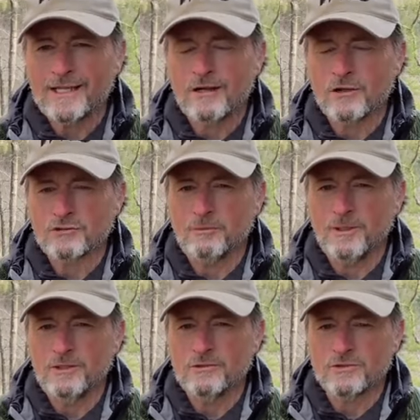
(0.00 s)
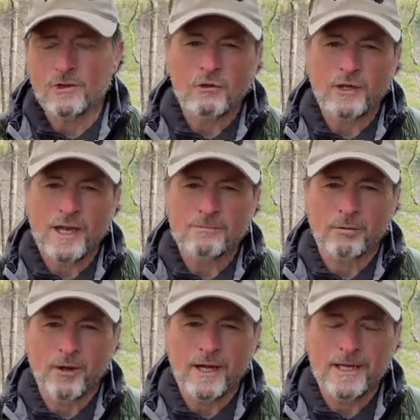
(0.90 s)
can also be used to locate
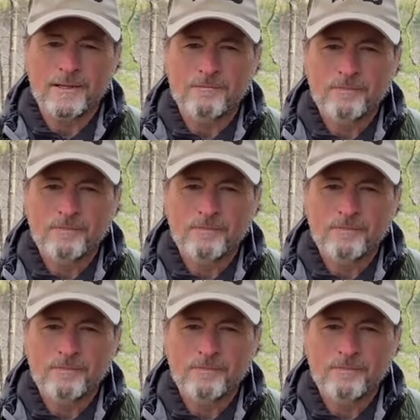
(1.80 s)
prey.